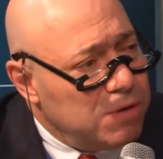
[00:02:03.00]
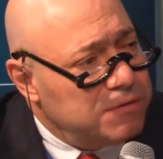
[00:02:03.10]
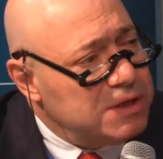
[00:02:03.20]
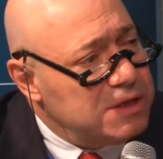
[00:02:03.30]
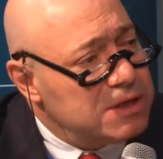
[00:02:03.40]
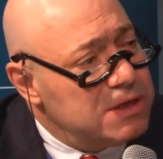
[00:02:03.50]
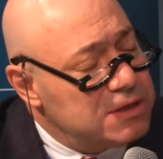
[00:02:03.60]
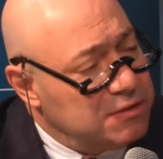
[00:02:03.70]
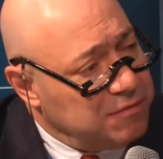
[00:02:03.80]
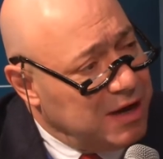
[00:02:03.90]
of these
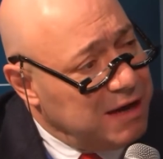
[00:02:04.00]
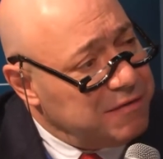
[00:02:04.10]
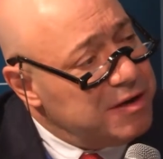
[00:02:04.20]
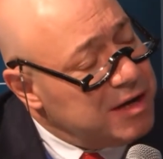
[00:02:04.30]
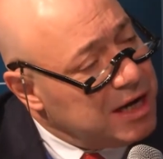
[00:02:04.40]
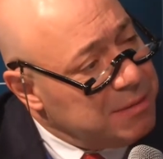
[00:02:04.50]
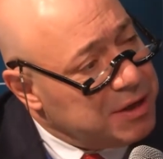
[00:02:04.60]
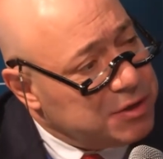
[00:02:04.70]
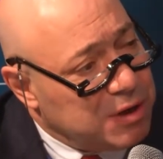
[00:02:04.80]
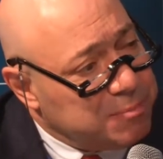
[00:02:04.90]
survive, and I make
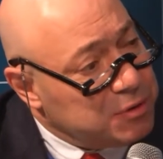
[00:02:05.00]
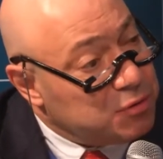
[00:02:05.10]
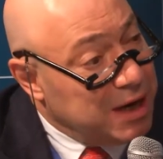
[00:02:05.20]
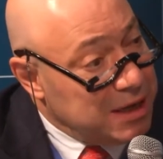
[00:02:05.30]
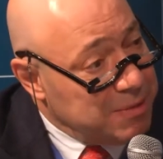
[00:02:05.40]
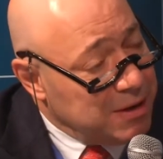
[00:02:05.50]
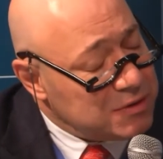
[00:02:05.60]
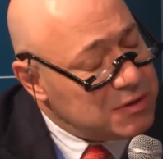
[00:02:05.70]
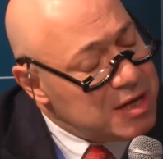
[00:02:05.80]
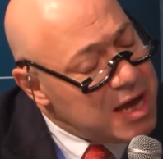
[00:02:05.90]
sure I put the right
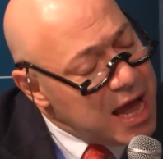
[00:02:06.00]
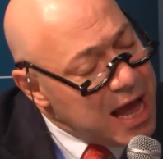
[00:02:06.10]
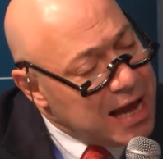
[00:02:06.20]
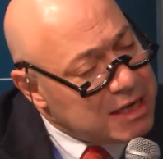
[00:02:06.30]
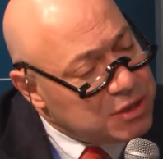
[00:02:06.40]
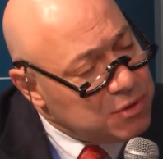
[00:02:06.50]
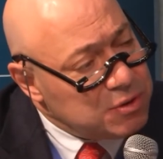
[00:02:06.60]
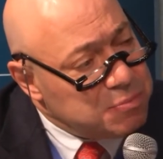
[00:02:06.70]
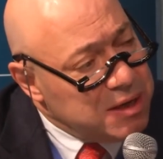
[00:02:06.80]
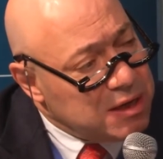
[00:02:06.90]
amount. I don't
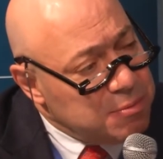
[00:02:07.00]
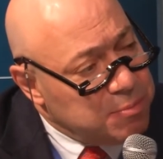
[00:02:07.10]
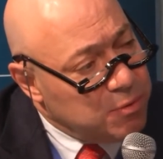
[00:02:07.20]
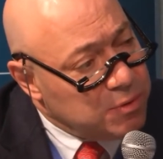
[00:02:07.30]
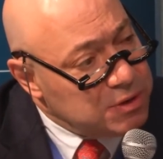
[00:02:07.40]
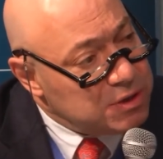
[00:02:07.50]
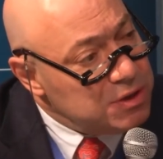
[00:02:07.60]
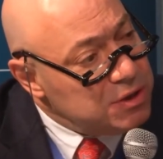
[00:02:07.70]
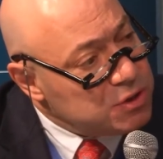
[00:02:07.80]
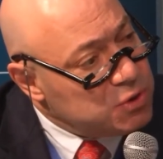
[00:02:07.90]
make it a point
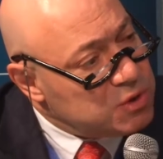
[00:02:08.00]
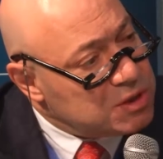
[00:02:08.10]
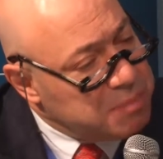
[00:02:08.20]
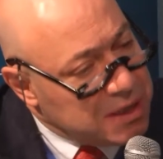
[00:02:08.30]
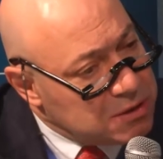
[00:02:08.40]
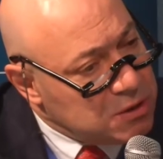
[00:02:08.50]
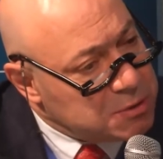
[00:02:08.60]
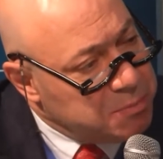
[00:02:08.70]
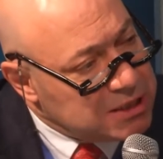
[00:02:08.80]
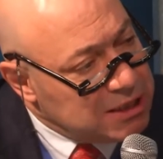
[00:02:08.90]
to
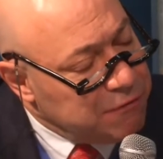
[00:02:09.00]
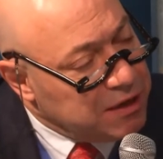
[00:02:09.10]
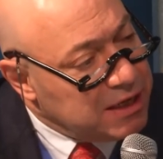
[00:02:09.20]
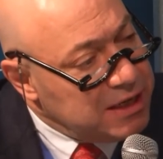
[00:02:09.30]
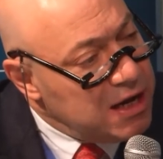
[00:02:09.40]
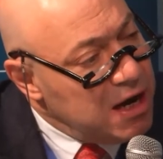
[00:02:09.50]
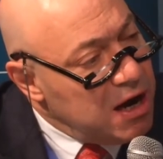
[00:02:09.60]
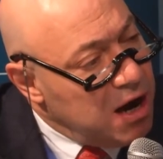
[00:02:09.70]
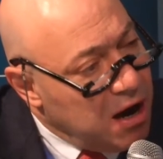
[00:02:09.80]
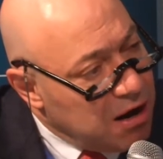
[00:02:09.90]
specifically
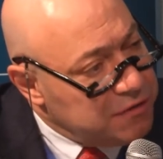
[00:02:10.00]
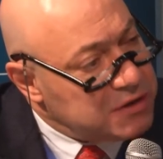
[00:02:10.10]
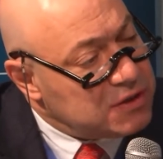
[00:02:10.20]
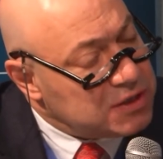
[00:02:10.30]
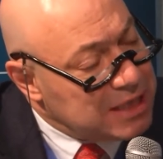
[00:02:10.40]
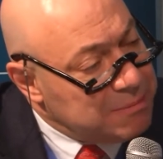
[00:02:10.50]
harvest the stem